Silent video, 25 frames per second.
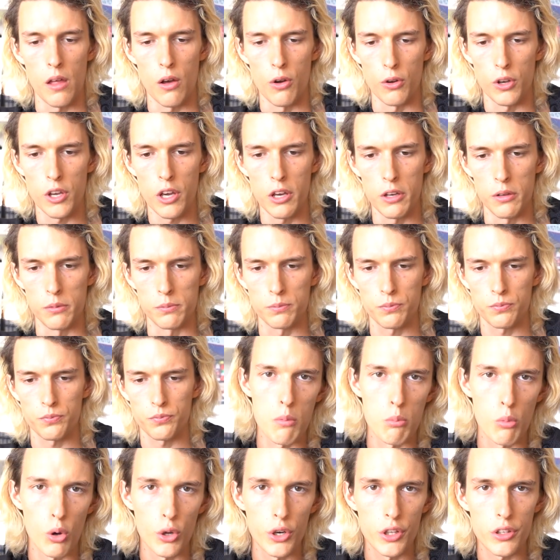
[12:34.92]
Okay,
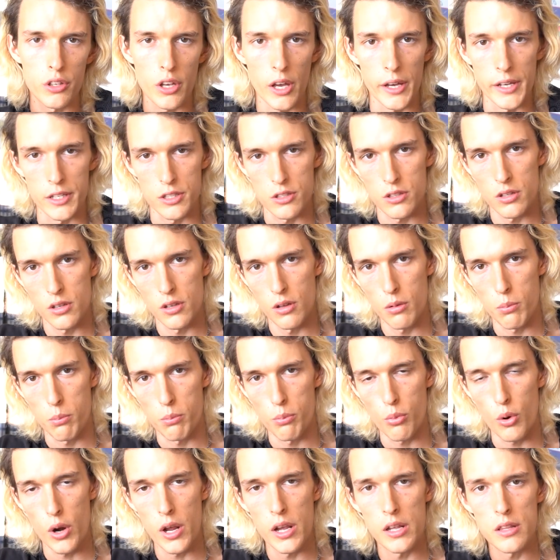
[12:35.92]
monetize.
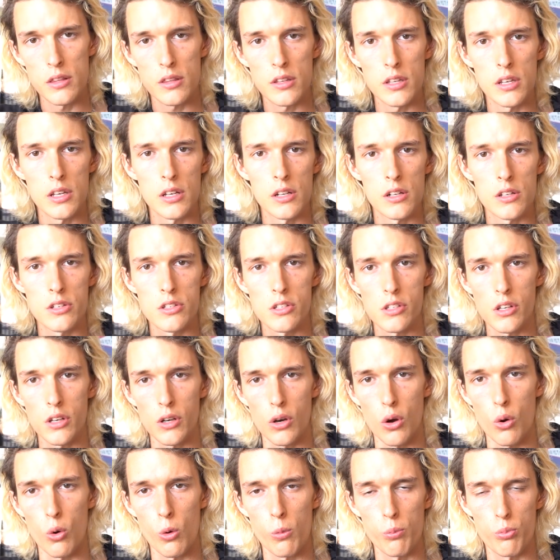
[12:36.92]
Brand deals,
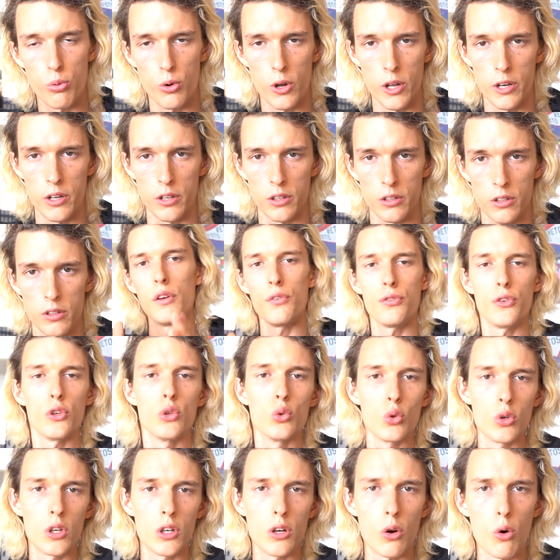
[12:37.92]
own product. If you
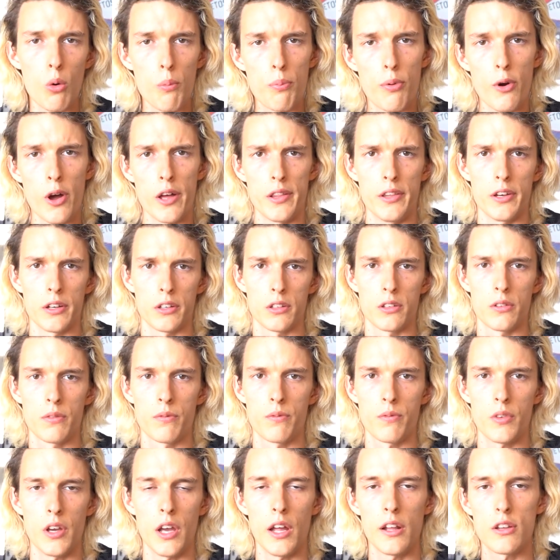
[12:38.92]
do an own product,
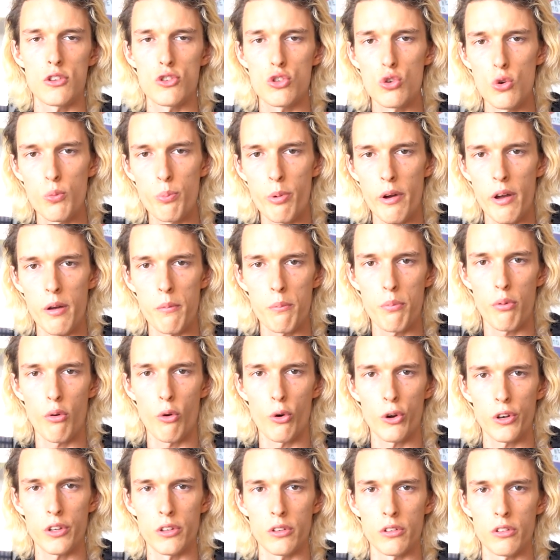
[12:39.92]
it's super
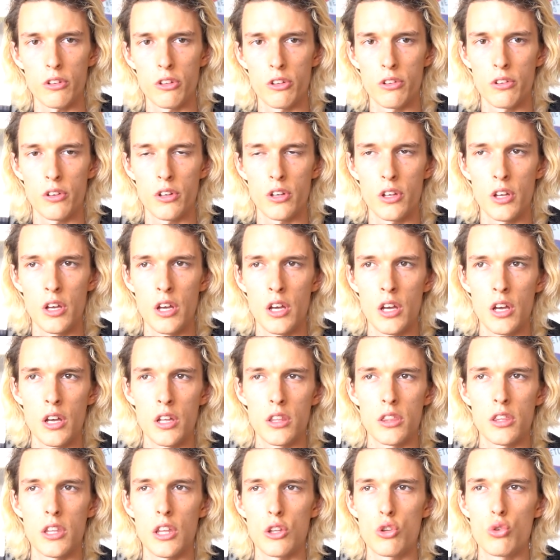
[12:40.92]
important
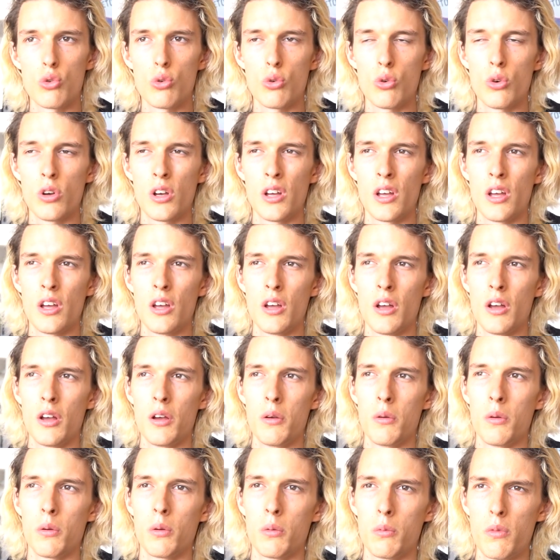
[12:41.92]
that you
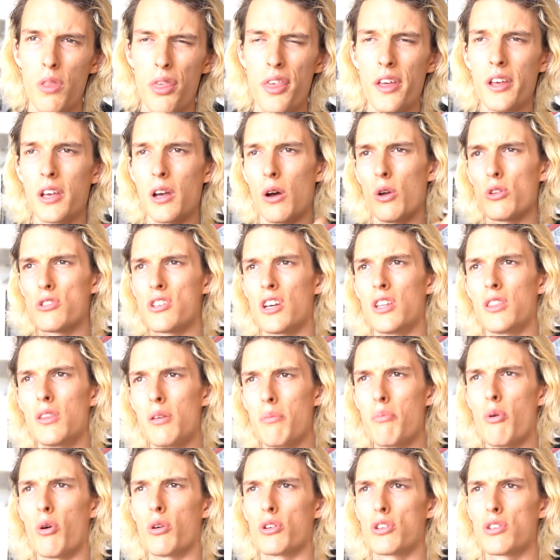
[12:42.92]
think outside the
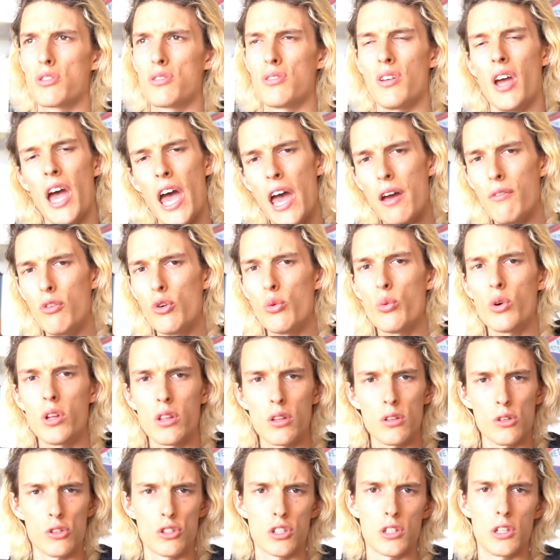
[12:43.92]
box.
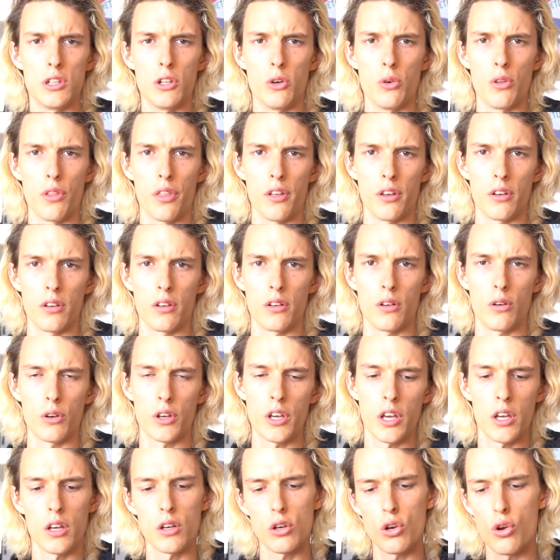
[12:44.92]
Everyone does clothing,
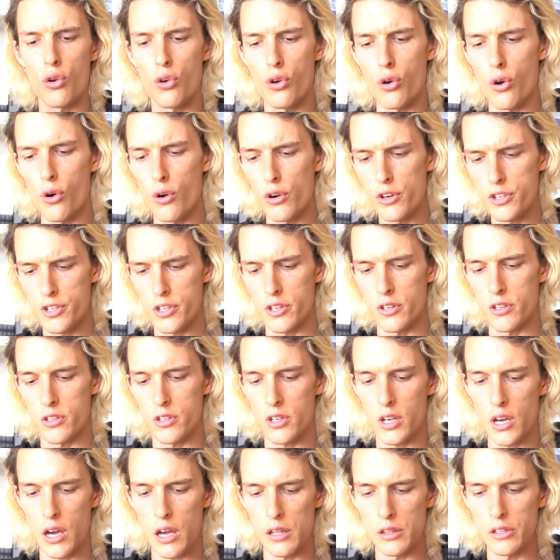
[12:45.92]
okay? Courses
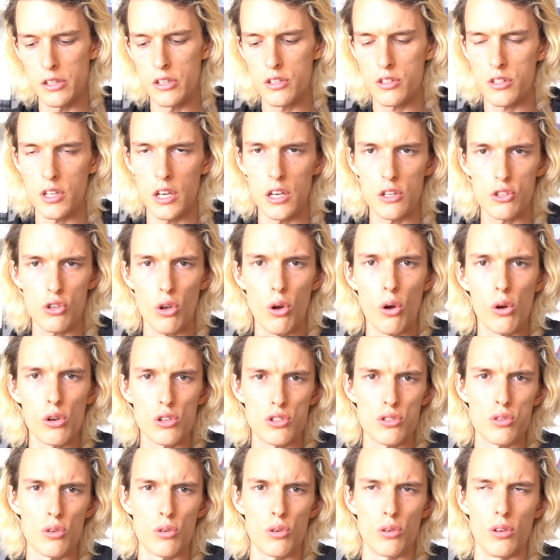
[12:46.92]
are these days
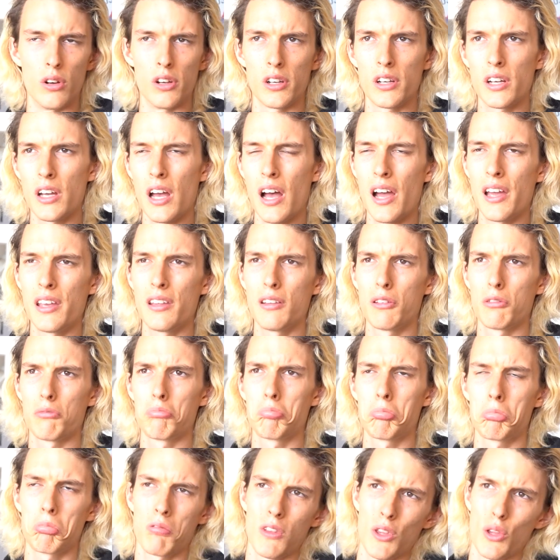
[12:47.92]
also kind
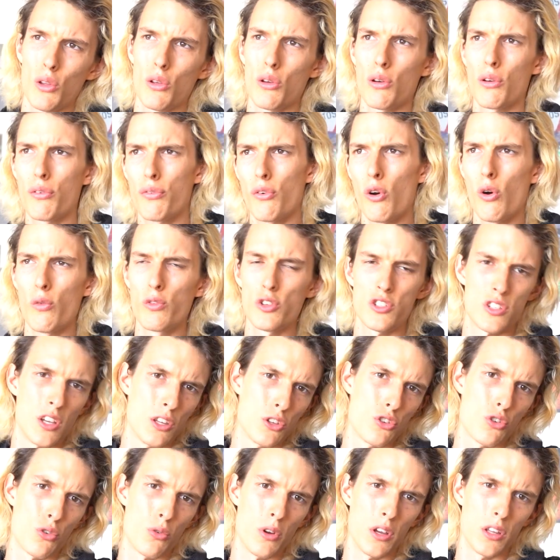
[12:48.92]
of
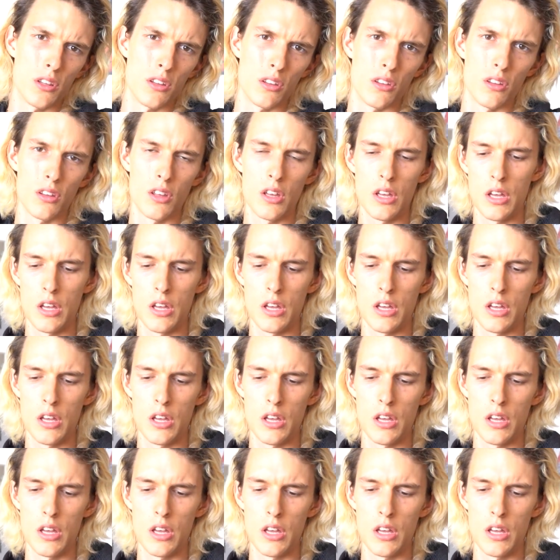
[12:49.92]
oversaturated.